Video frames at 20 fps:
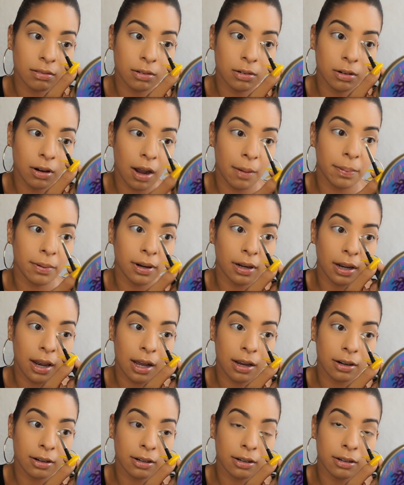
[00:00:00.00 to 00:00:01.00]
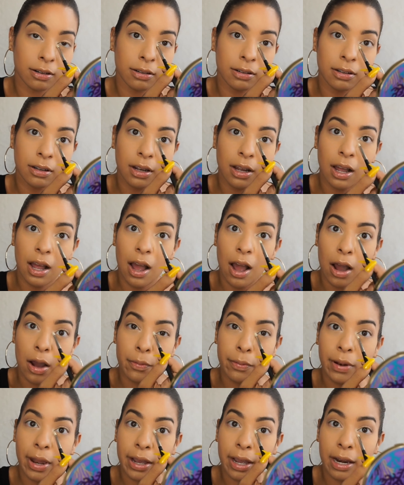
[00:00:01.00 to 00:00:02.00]
ooh, I put a lot, girl.
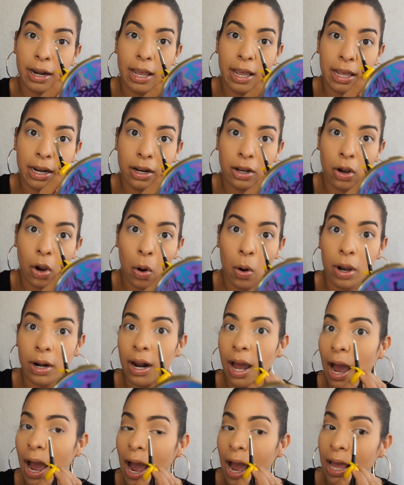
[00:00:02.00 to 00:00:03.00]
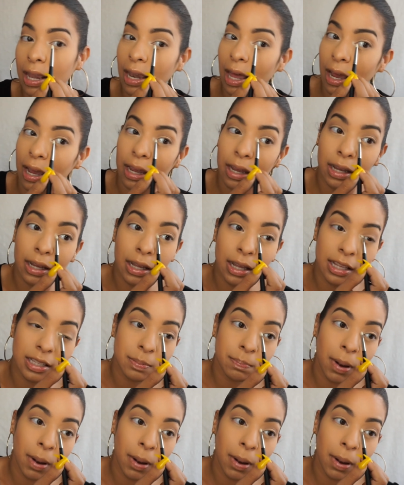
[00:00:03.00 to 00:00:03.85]
For like an inner corner highlight, is